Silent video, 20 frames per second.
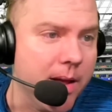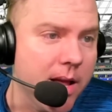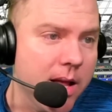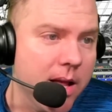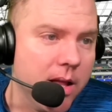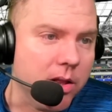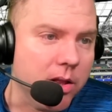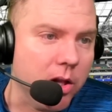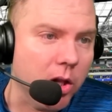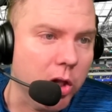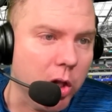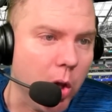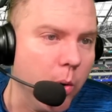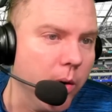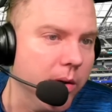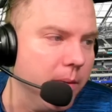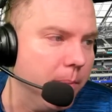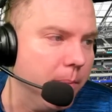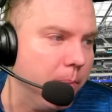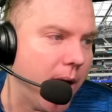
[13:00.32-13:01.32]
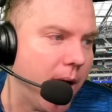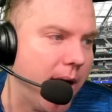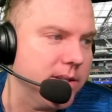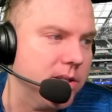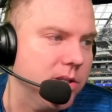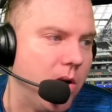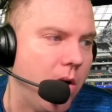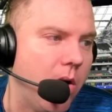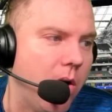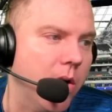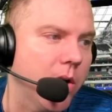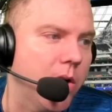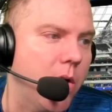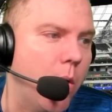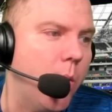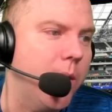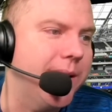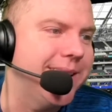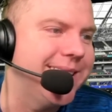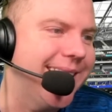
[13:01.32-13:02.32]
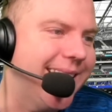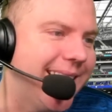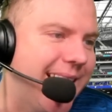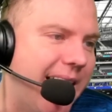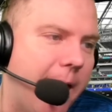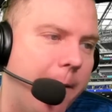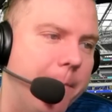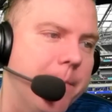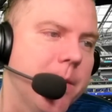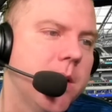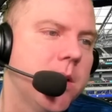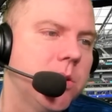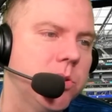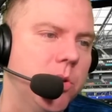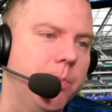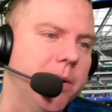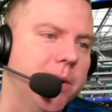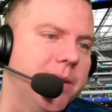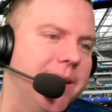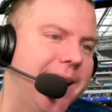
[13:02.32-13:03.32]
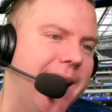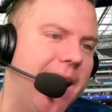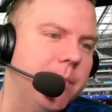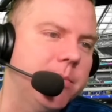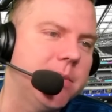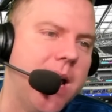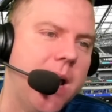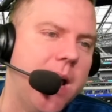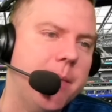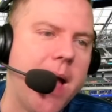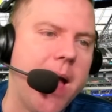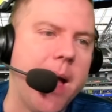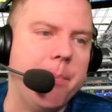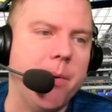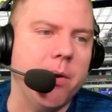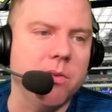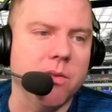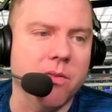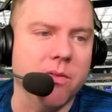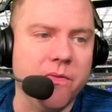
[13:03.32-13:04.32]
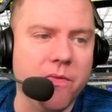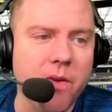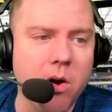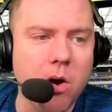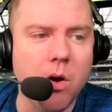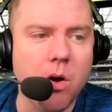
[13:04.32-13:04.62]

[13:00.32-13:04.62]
the lower the prices are going to get. So put the Gametime app on your phone.